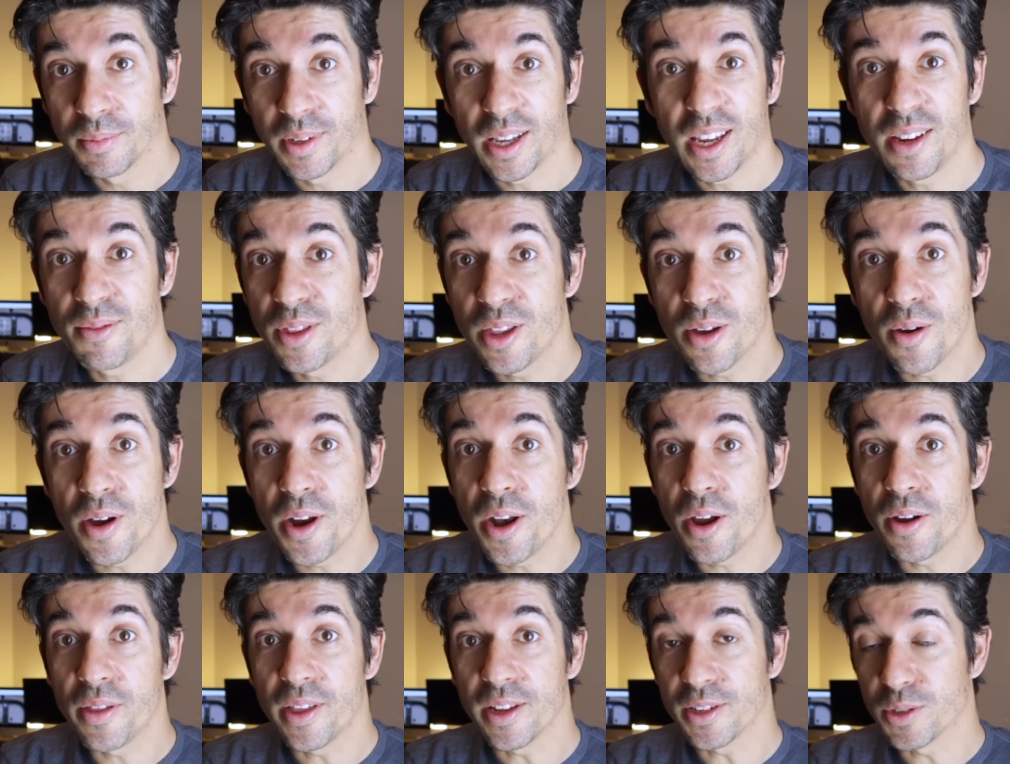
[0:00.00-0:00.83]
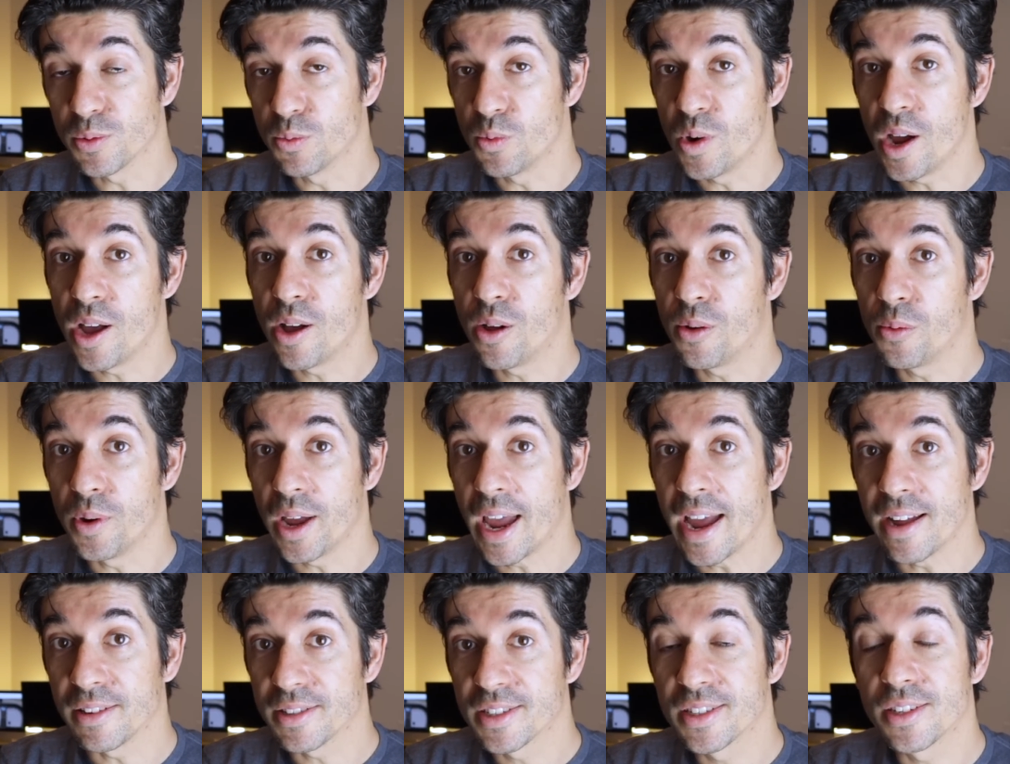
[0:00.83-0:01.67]
Even though I know that's
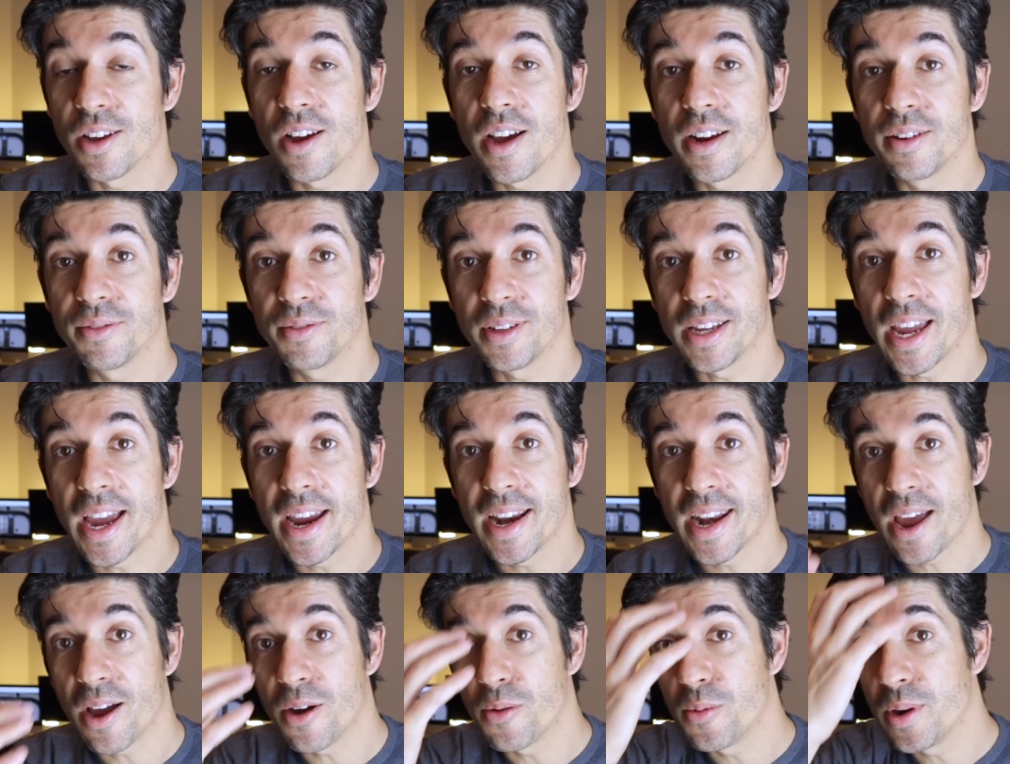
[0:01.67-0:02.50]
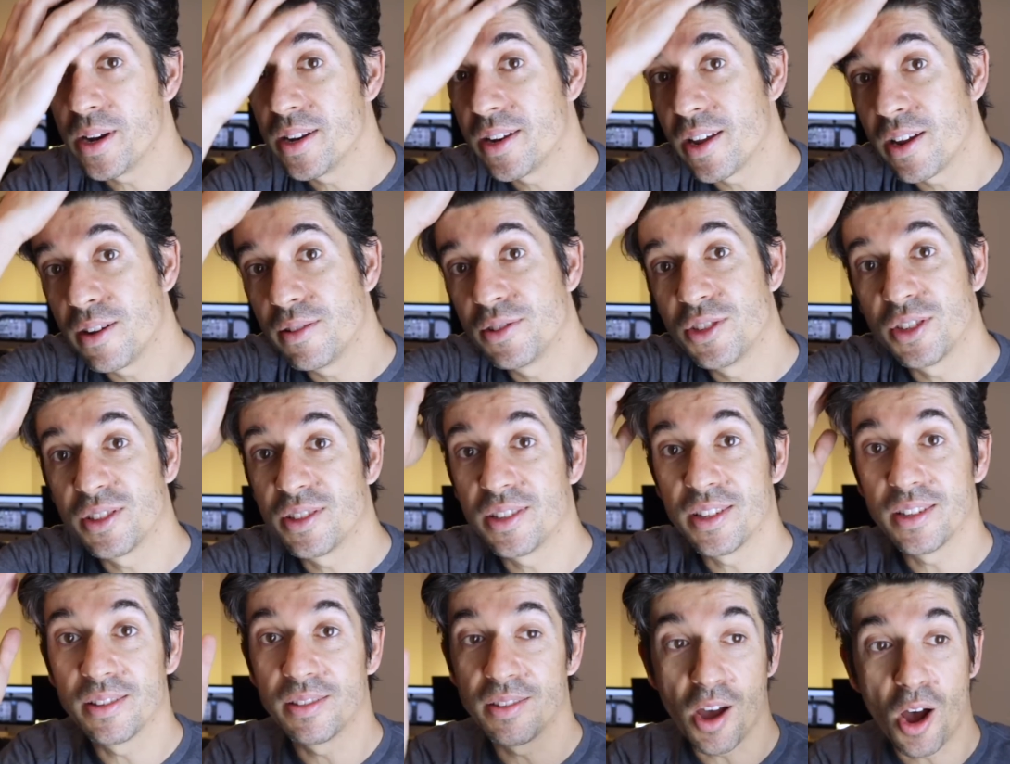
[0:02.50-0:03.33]
well outside of the 8 hour window,
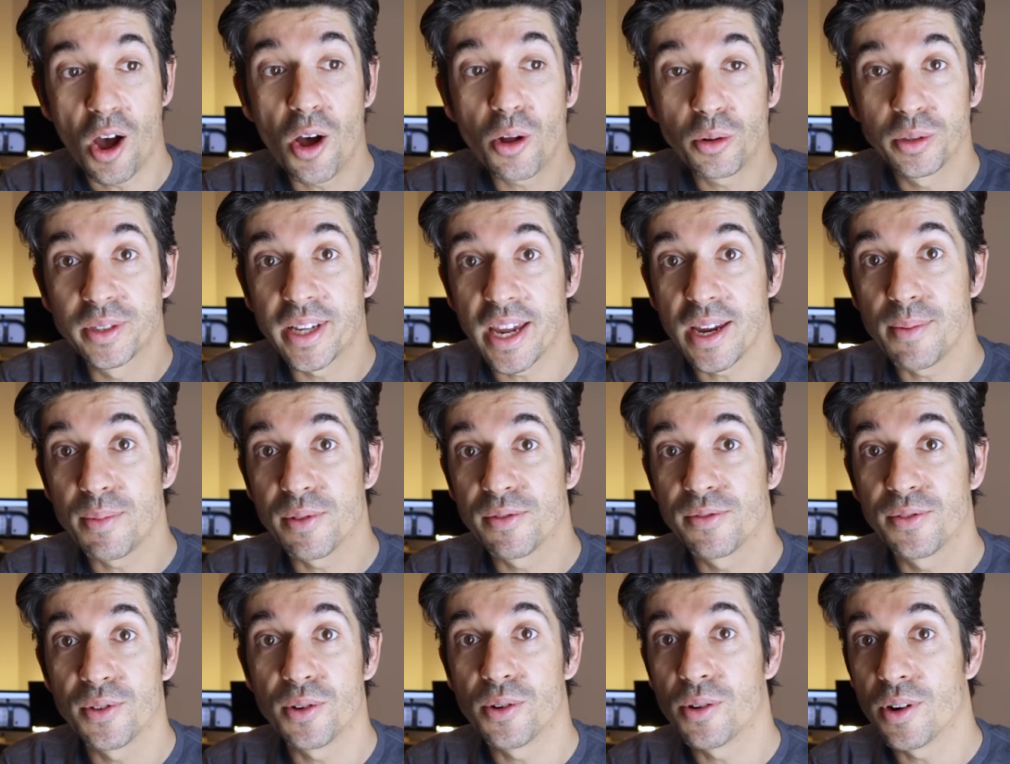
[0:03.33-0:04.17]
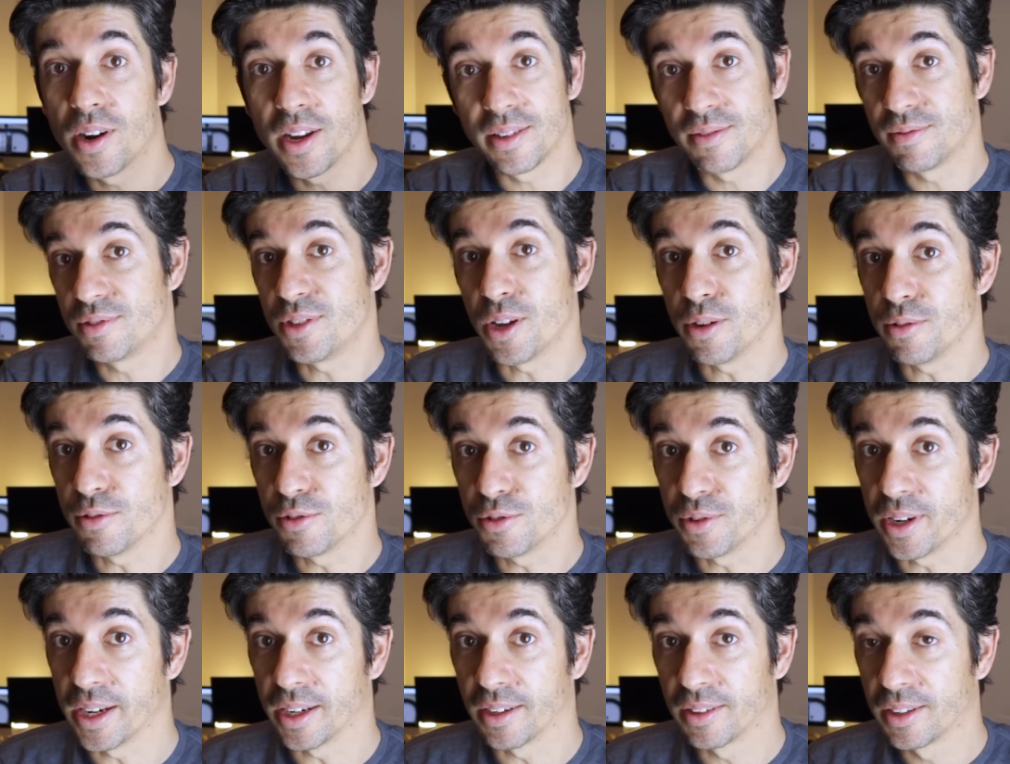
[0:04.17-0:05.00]
just the whole day before I don't
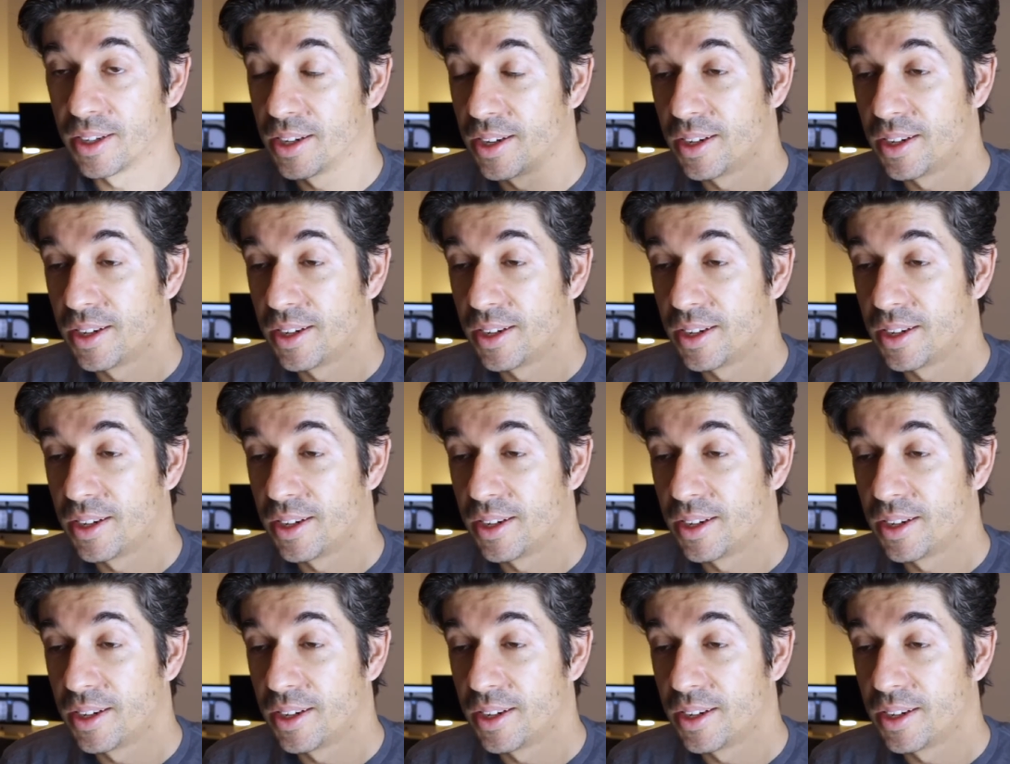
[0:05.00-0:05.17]
drink.